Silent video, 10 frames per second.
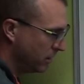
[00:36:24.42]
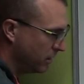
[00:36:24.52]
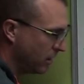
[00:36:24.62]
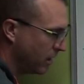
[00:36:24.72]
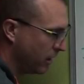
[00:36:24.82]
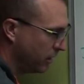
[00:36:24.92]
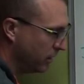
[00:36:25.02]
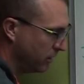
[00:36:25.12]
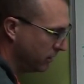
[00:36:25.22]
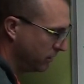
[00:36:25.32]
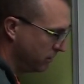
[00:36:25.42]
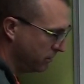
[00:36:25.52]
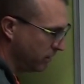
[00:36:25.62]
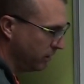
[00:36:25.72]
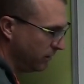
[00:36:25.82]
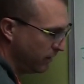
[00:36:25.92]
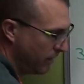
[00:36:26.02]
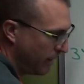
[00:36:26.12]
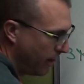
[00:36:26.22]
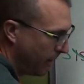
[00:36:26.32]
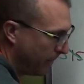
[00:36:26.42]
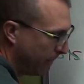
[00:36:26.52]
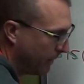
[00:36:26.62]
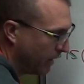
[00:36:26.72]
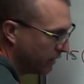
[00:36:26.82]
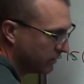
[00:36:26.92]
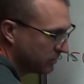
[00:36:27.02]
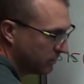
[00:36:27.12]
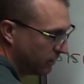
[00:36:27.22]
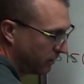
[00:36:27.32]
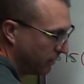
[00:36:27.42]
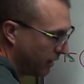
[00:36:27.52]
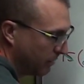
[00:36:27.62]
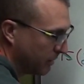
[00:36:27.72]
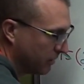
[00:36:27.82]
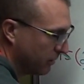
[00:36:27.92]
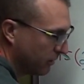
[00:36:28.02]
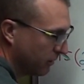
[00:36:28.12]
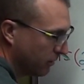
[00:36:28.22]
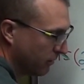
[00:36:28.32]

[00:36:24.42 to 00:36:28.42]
9, okay, minus, nothing happened here,